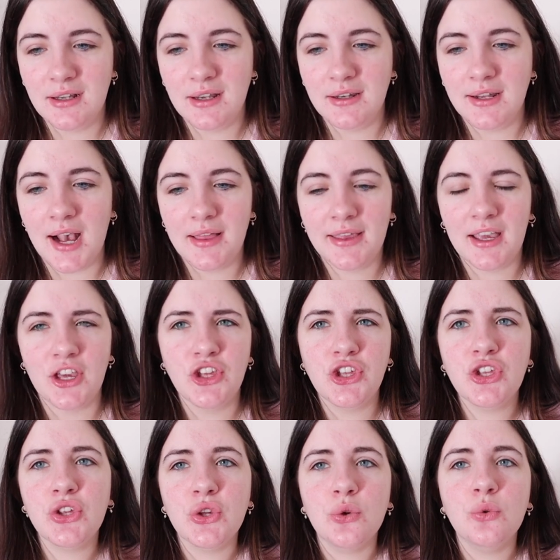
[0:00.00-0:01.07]
not like a
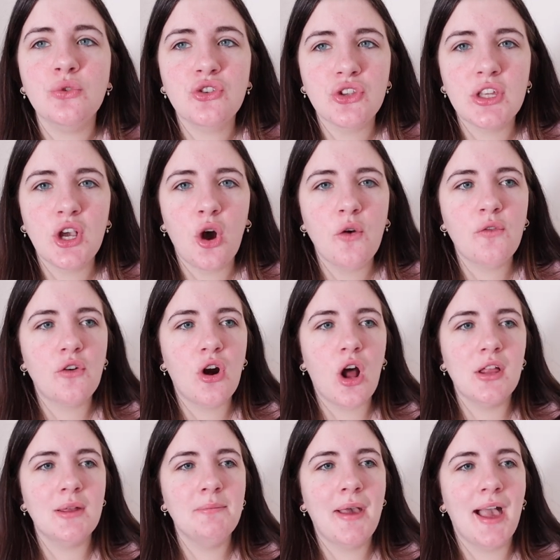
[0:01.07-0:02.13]
hugely
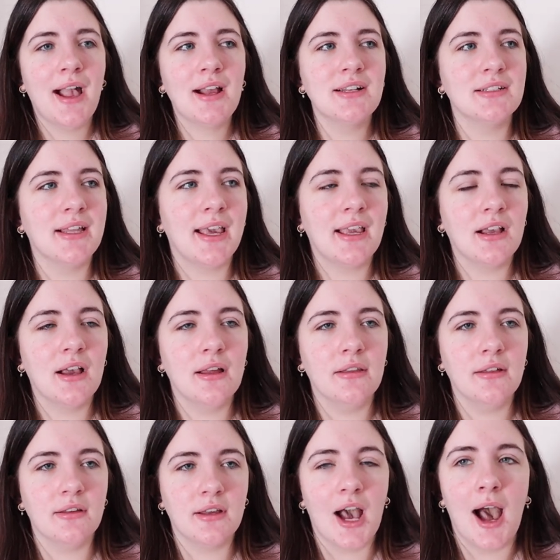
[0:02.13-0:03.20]
overall impact, like
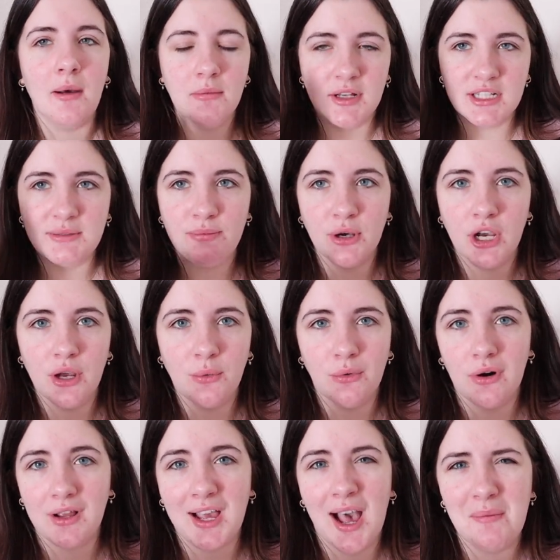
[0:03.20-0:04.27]
a comma is put
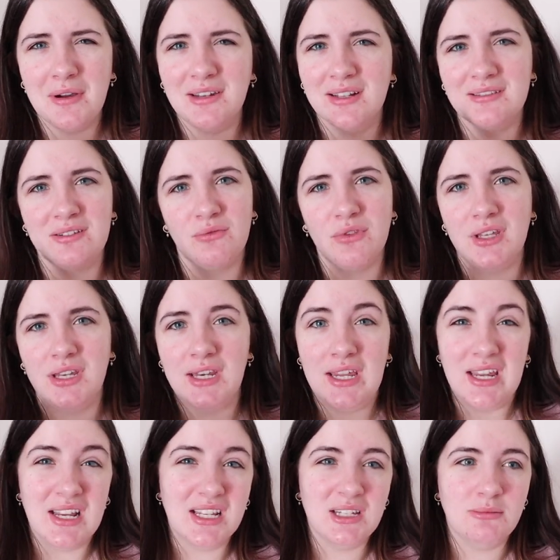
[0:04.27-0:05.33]
where a comma doesn't really
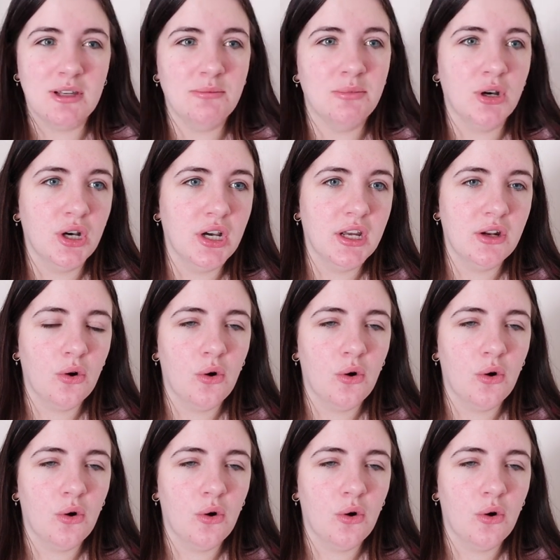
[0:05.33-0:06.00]
need to be put,